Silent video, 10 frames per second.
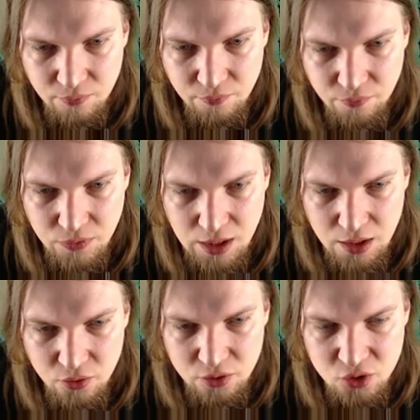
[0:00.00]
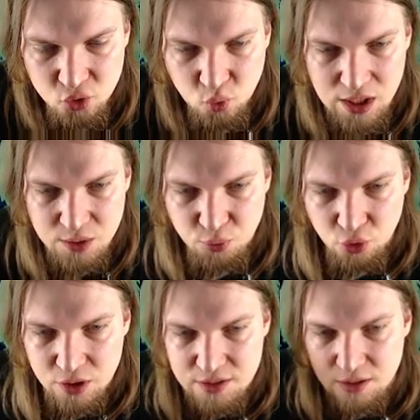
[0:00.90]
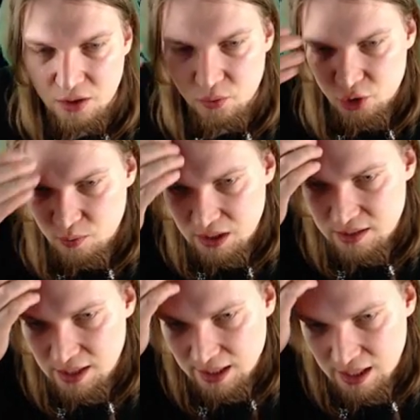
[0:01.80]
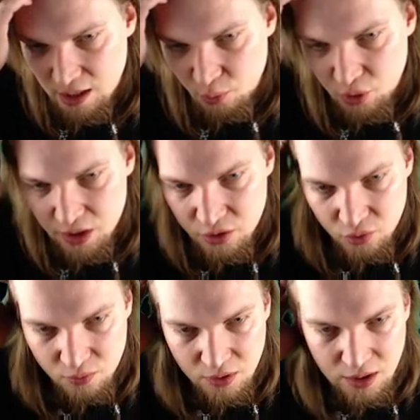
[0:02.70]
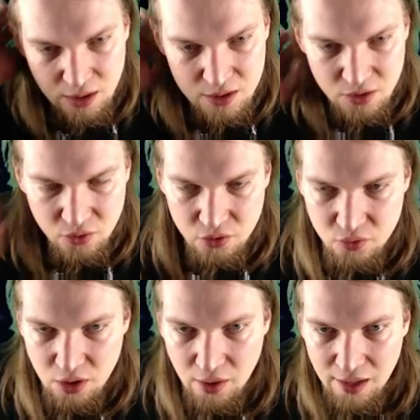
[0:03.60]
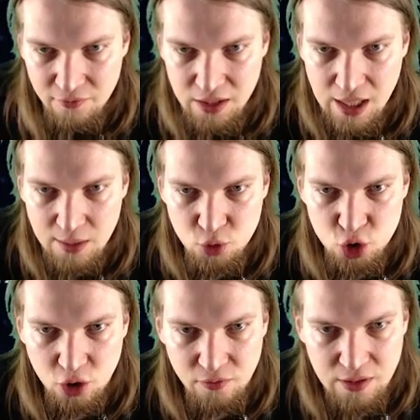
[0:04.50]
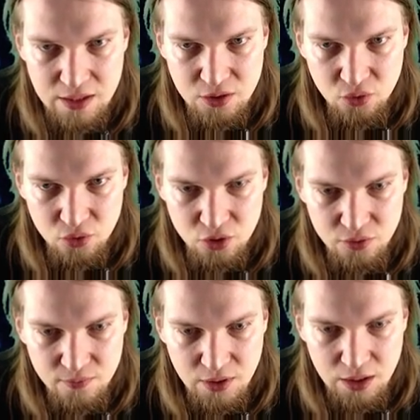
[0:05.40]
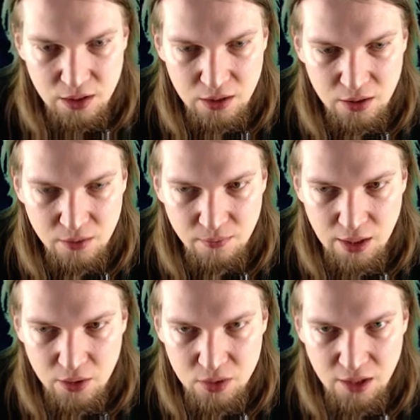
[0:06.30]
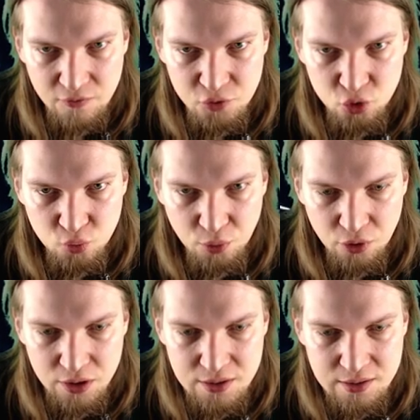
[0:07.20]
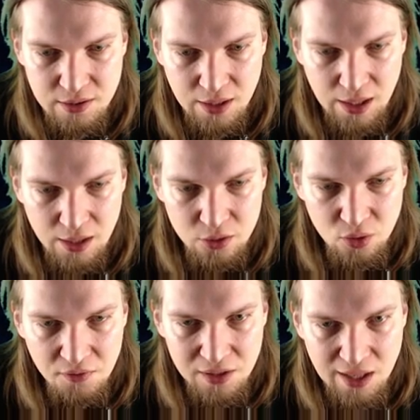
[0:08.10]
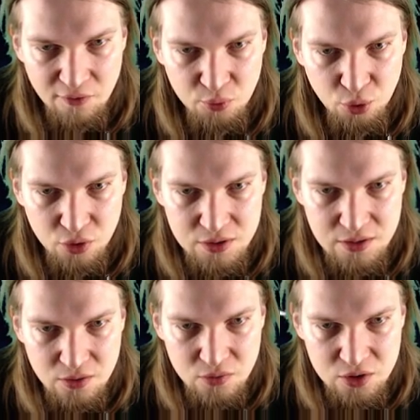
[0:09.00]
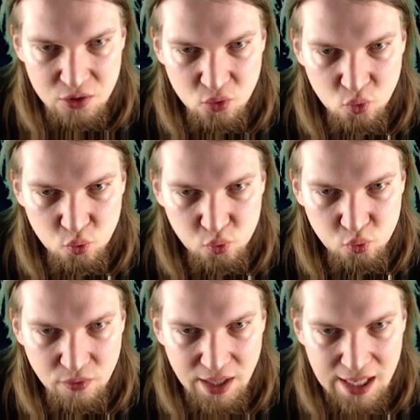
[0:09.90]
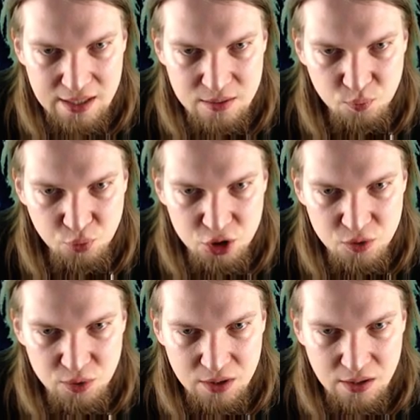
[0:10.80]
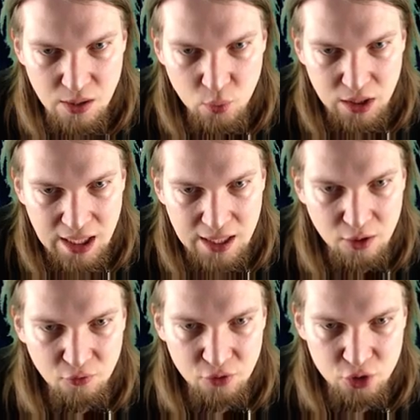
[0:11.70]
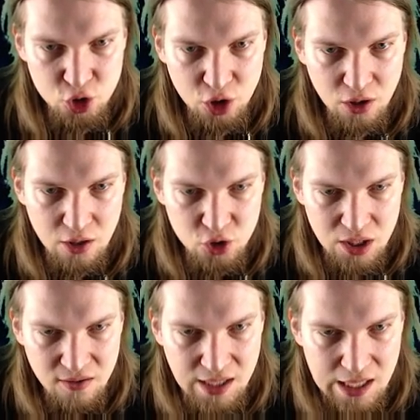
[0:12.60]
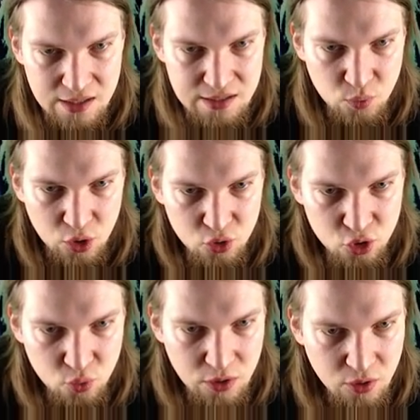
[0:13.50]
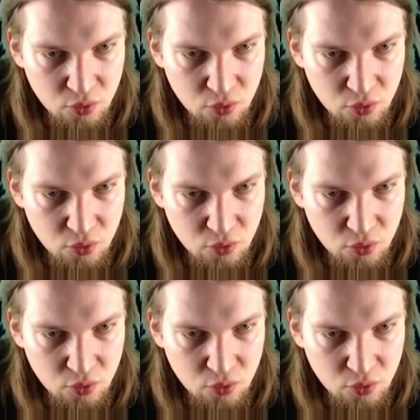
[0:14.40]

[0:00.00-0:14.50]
Yeah, you got twenty points now, which means that I can upgrade you. So you now have the aimed shot. That's good. Um, I only have two points. You have eleven points, though, so there's a possibility that we can go for the charge. Anything else that we could do with you?